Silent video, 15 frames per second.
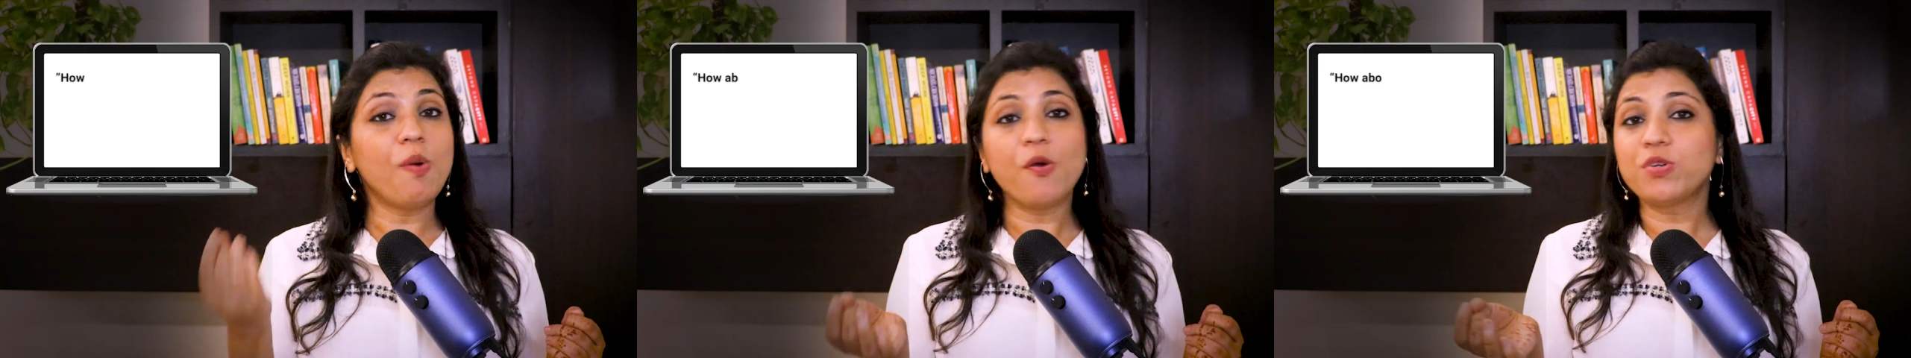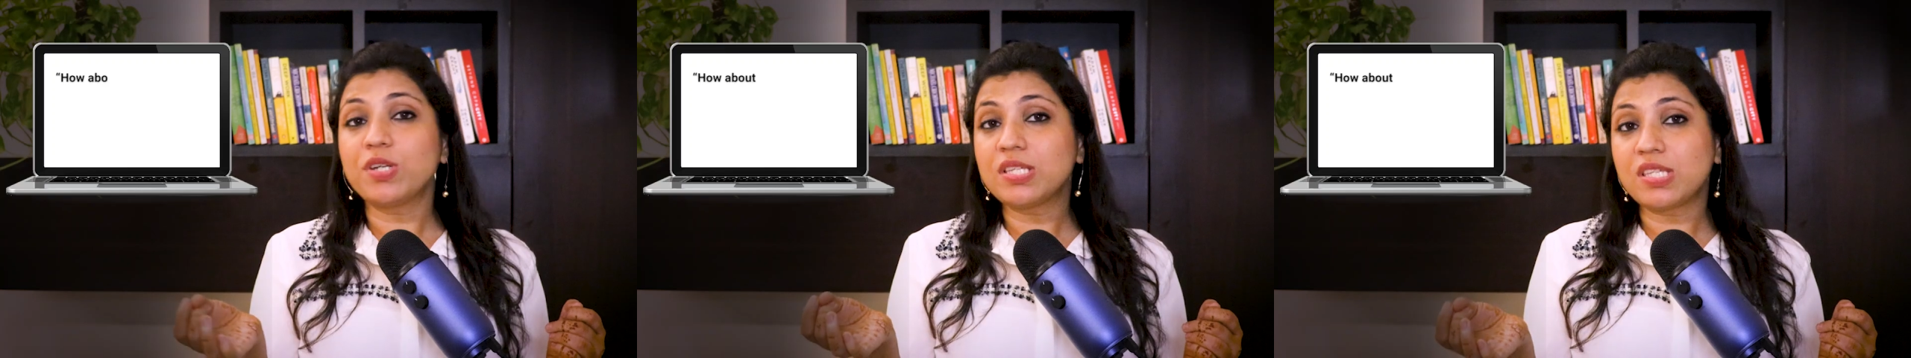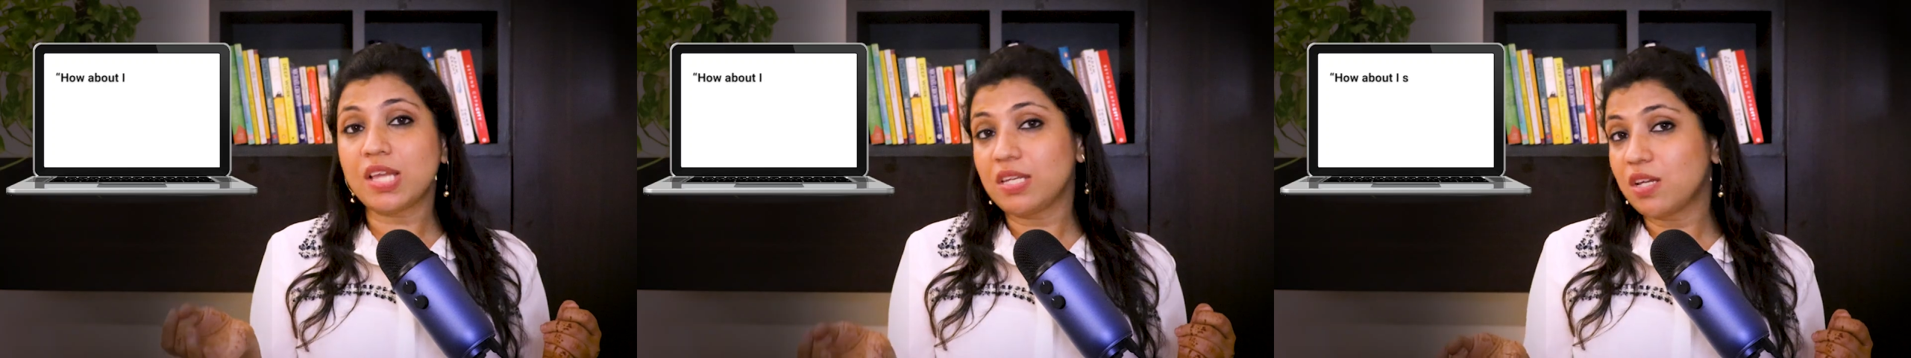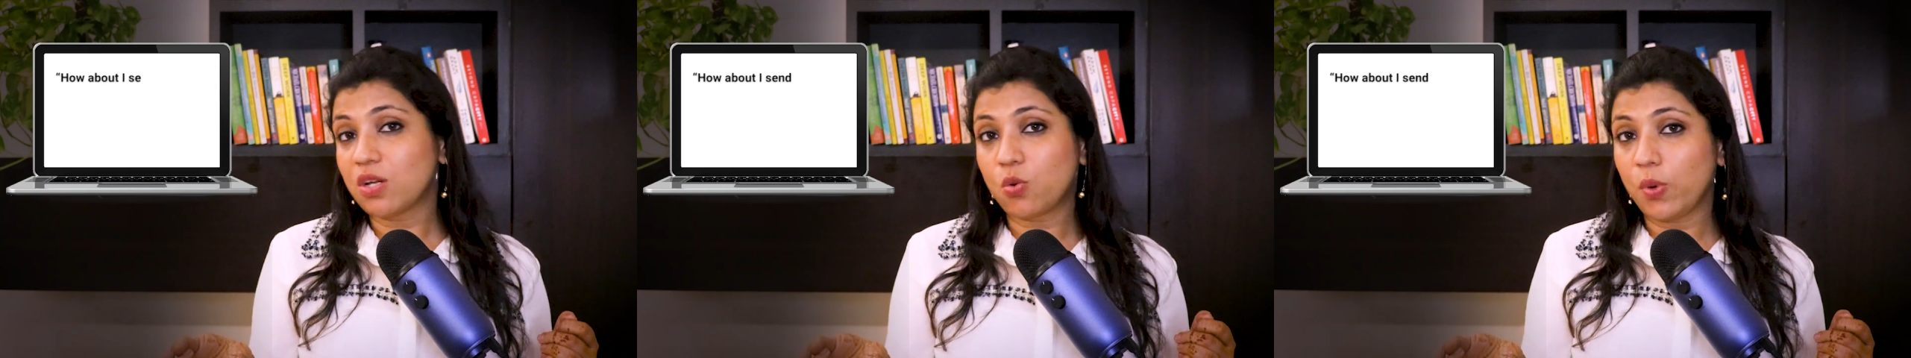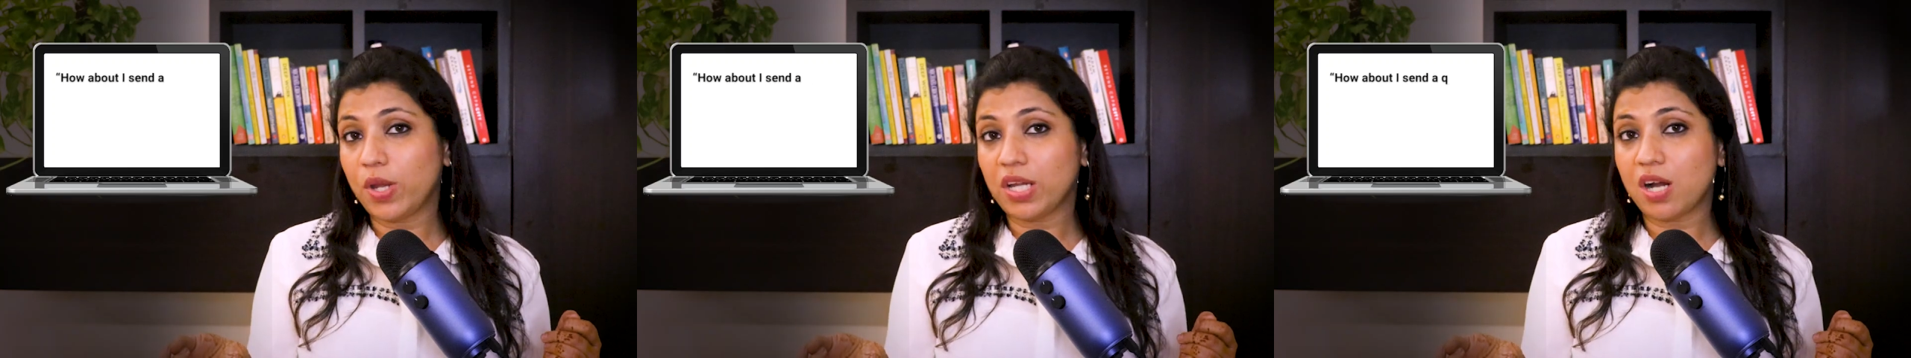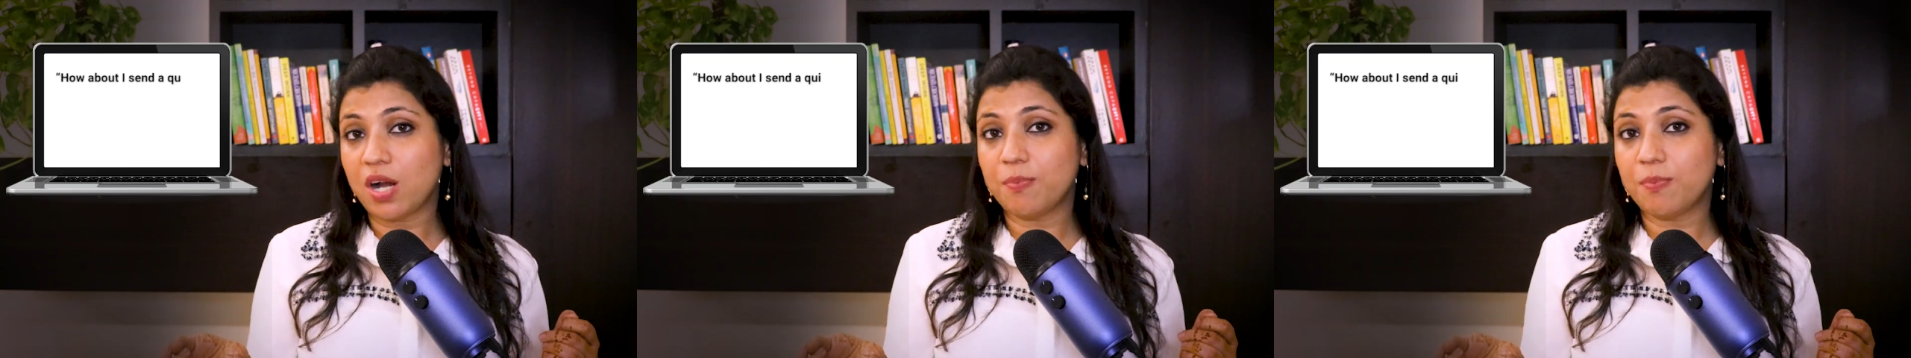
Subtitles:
about I send a quick